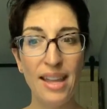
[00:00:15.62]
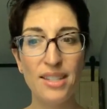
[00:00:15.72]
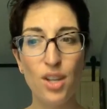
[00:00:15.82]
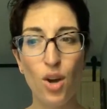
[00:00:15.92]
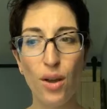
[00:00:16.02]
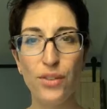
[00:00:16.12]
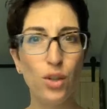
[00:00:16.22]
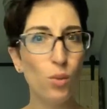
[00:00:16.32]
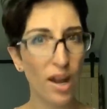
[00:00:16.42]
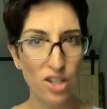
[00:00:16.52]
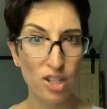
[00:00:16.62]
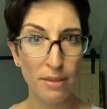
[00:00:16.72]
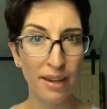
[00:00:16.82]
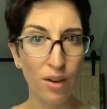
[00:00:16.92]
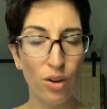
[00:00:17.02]
And so if you're
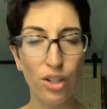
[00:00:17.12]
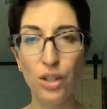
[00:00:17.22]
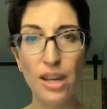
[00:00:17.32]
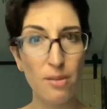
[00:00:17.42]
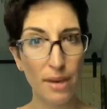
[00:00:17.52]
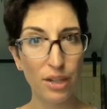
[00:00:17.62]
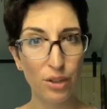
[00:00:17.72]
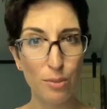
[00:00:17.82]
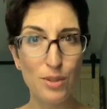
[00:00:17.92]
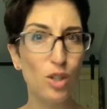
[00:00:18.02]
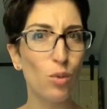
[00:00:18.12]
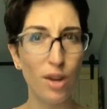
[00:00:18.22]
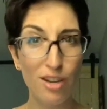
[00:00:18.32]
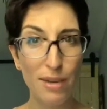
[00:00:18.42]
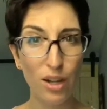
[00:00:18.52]
watching me or you're in my groups or you're
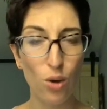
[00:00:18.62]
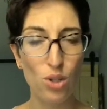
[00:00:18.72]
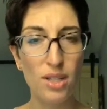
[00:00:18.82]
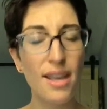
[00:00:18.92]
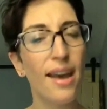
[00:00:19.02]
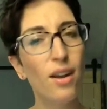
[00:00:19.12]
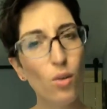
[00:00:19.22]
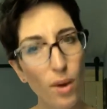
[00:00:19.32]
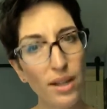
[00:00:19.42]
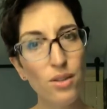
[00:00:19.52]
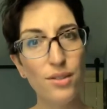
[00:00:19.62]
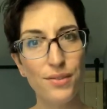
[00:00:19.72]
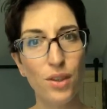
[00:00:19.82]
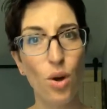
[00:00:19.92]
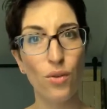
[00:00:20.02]
one of my coaches, I don't want you to
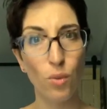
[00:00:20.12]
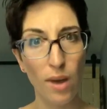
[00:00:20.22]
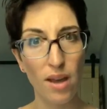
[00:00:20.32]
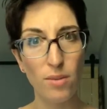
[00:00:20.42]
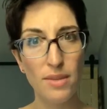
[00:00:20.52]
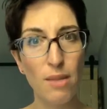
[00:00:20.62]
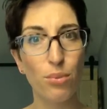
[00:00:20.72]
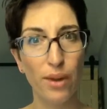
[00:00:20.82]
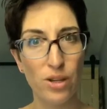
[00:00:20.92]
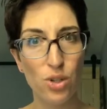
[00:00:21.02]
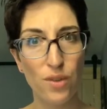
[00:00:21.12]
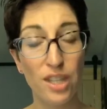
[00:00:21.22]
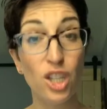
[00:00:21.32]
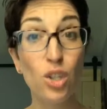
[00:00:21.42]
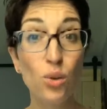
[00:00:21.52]
feel overwhelmed and pressure
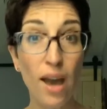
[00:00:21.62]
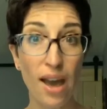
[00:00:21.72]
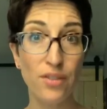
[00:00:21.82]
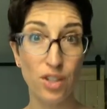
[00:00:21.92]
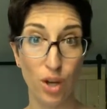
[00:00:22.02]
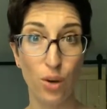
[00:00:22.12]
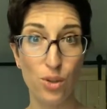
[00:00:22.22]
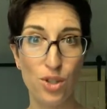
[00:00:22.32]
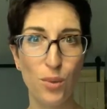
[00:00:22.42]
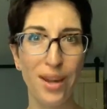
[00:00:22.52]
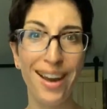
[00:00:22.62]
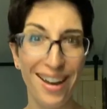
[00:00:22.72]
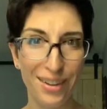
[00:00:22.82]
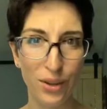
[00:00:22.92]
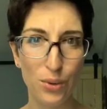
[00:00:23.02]
that you have to coach the way
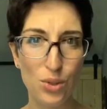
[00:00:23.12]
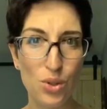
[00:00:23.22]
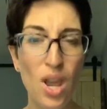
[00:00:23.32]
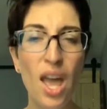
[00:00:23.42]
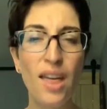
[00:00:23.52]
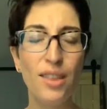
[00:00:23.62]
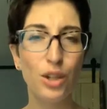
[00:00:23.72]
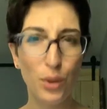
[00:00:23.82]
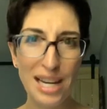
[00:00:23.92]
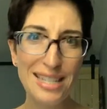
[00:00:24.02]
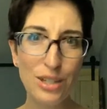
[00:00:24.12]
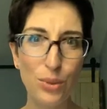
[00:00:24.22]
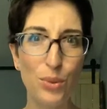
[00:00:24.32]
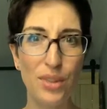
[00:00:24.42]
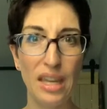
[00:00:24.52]
I coach. The crazy
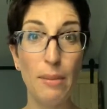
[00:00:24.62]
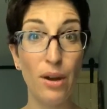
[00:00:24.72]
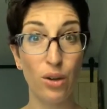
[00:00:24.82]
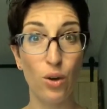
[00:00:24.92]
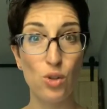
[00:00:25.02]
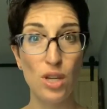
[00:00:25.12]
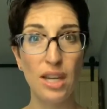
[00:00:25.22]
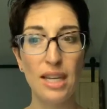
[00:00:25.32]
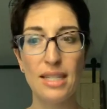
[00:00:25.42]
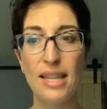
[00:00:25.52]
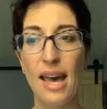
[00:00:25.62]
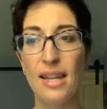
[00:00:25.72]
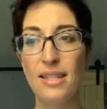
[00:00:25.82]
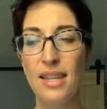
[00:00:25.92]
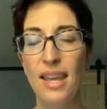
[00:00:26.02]
cool thing about coaching is
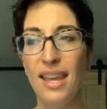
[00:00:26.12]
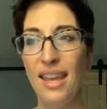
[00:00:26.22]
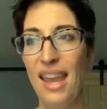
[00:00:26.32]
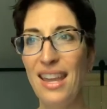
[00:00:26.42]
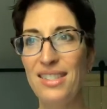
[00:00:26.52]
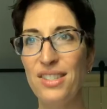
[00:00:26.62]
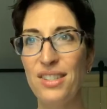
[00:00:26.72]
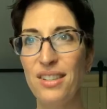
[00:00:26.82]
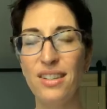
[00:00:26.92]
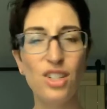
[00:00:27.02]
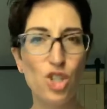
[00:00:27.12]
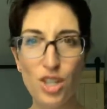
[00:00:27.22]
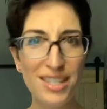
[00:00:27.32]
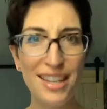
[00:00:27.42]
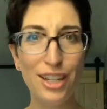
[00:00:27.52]
that it's
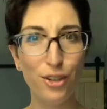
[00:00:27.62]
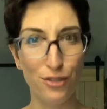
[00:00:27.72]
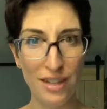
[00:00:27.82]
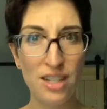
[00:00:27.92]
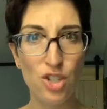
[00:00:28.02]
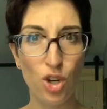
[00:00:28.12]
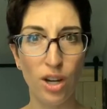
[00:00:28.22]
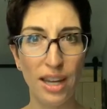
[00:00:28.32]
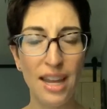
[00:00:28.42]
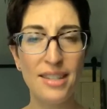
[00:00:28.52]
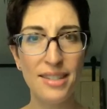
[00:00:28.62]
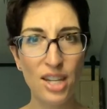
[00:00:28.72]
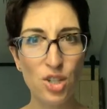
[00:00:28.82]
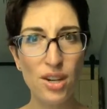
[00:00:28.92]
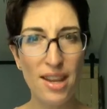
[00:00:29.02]
just like your fitness journey. It's
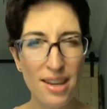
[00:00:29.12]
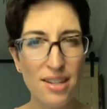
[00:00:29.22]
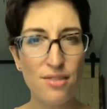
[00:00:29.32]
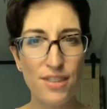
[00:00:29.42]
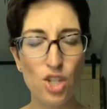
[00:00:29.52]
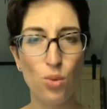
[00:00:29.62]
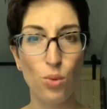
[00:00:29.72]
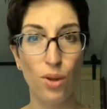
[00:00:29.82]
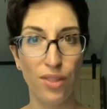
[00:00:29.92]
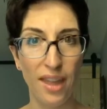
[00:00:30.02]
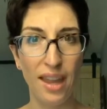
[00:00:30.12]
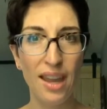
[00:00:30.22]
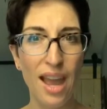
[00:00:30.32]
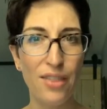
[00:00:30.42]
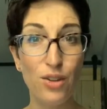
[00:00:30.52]
such an individual
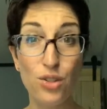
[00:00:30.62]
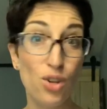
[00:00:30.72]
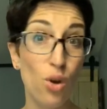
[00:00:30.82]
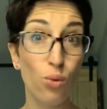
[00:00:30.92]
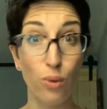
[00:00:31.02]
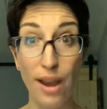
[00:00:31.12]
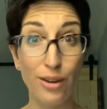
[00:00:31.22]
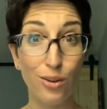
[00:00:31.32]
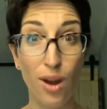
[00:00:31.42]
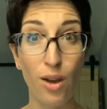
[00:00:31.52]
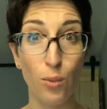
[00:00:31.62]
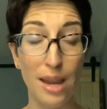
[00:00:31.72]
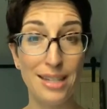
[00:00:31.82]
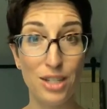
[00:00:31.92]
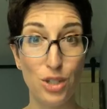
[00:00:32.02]
thing and there's no right or wrong
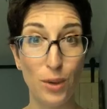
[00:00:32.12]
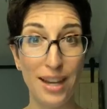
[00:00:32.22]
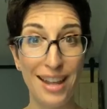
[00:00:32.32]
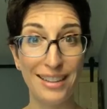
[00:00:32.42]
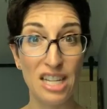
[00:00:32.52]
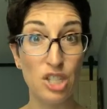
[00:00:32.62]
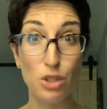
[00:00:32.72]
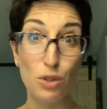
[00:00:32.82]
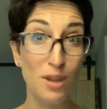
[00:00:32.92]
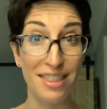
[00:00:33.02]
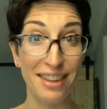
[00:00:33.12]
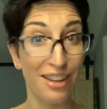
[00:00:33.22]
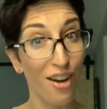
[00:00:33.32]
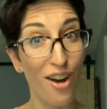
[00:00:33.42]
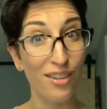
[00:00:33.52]
way to do it unless you do nothing
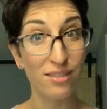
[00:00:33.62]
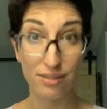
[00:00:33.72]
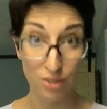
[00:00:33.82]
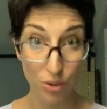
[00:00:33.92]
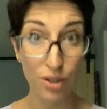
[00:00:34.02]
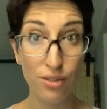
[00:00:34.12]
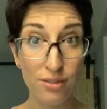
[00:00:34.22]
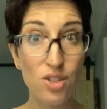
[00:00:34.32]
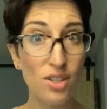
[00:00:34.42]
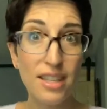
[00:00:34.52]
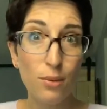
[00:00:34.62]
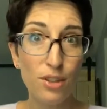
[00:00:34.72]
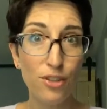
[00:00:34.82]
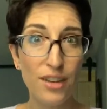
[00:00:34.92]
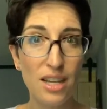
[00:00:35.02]
at all. True? Just like
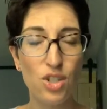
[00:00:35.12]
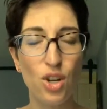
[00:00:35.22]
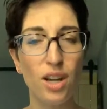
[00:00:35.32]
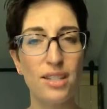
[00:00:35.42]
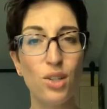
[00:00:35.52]
with your fitness journey.